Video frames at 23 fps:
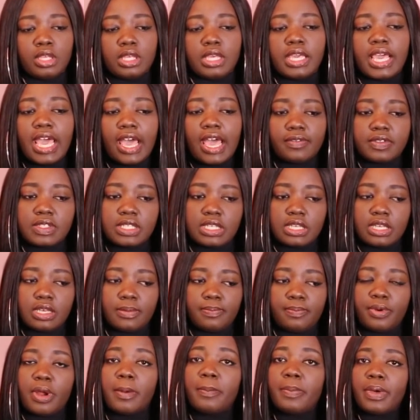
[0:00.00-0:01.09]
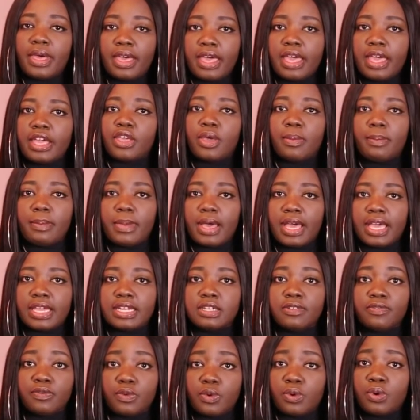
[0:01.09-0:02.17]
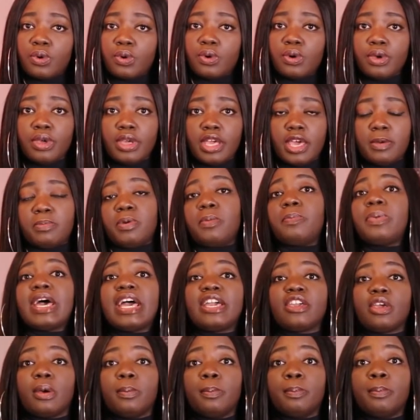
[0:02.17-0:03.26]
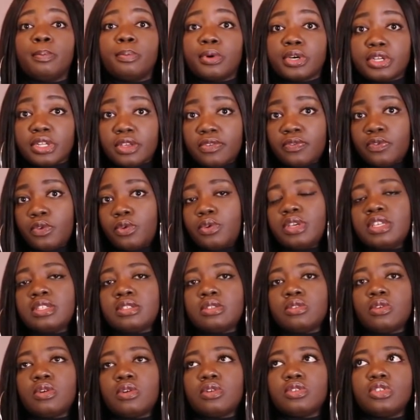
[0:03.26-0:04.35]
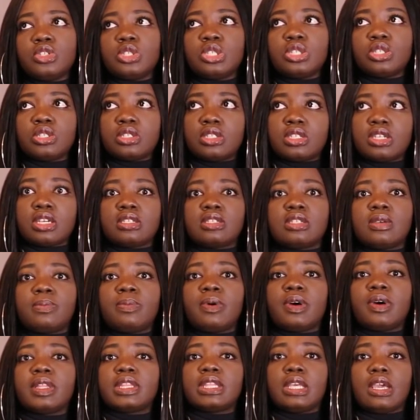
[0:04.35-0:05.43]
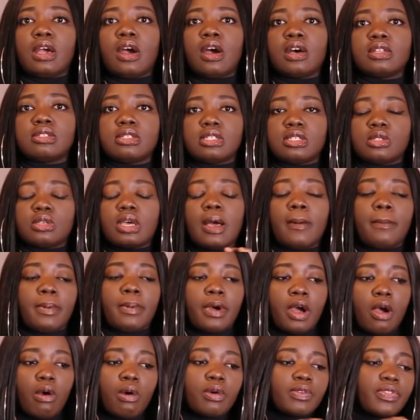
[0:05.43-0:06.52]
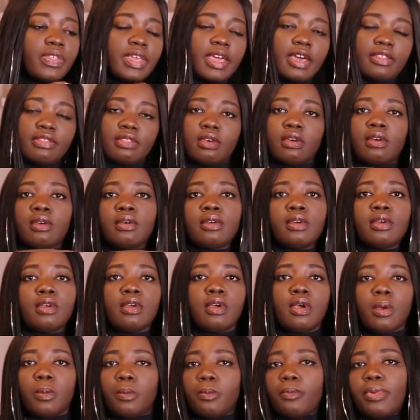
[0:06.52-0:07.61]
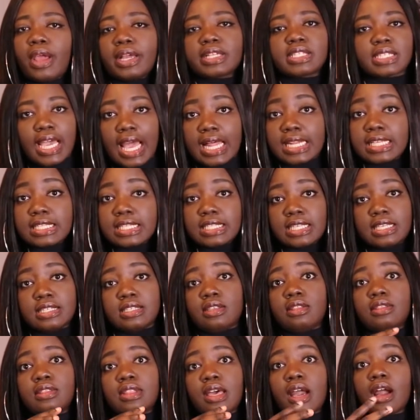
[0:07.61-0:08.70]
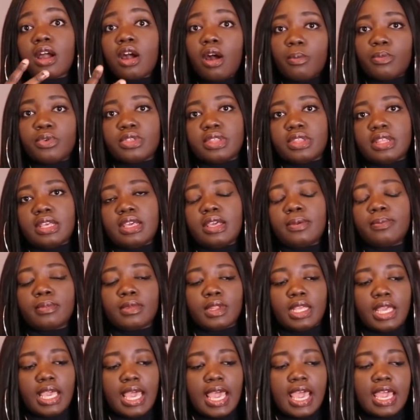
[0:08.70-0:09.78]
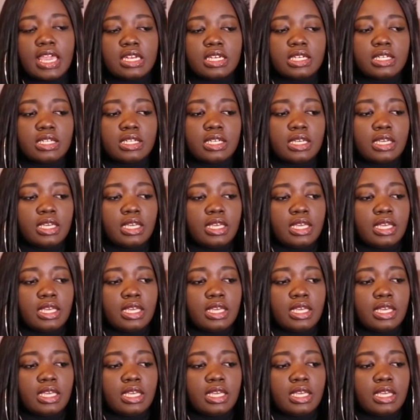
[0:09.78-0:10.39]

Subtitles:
you have to prepare your mind for and prepare your body for. It's not just about the art, it's about all the other practicalities that come with it. And